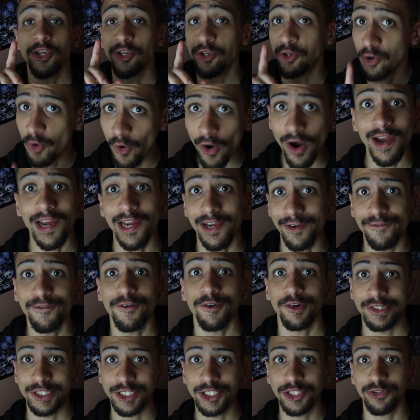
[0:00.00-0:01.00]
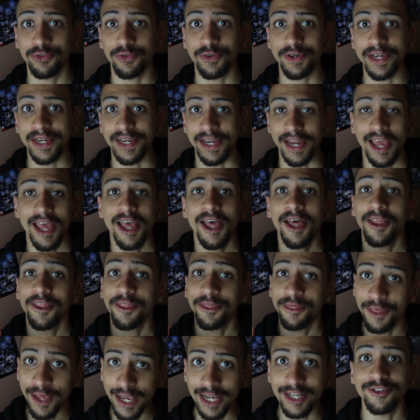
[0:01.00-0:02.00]
you are in for a treat.
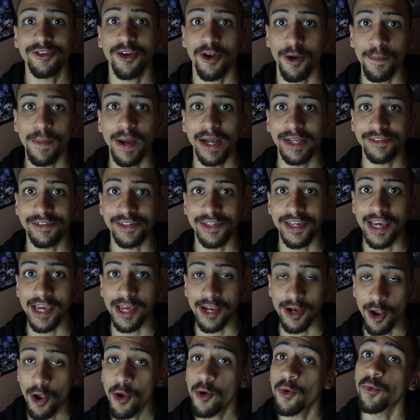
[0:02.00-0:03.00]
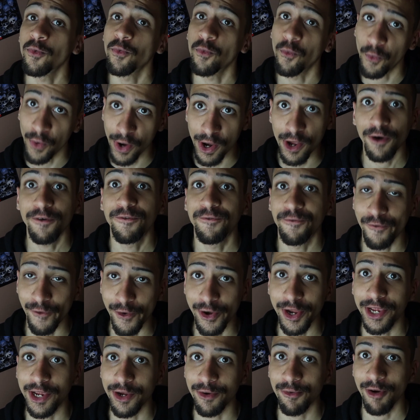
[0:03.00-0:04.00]
Things are about to get real
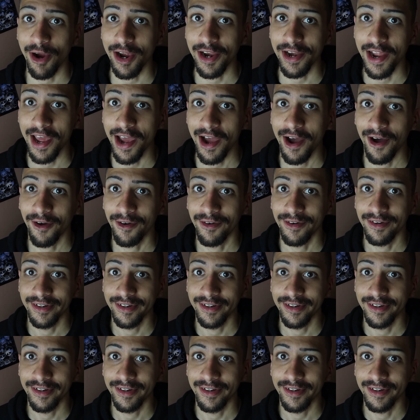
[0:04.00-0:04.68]
freaky right now.